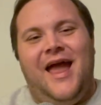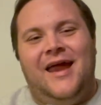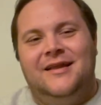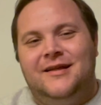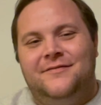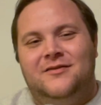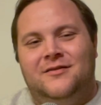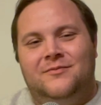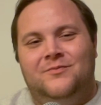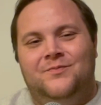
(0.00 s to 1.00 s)
And it gives
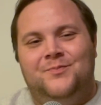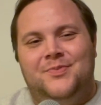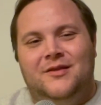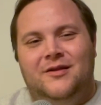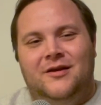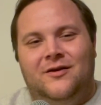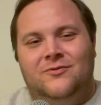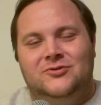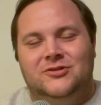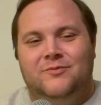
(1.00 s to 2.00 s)
them, you
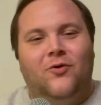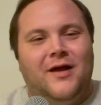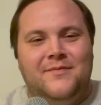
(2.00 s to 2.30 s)
know, just more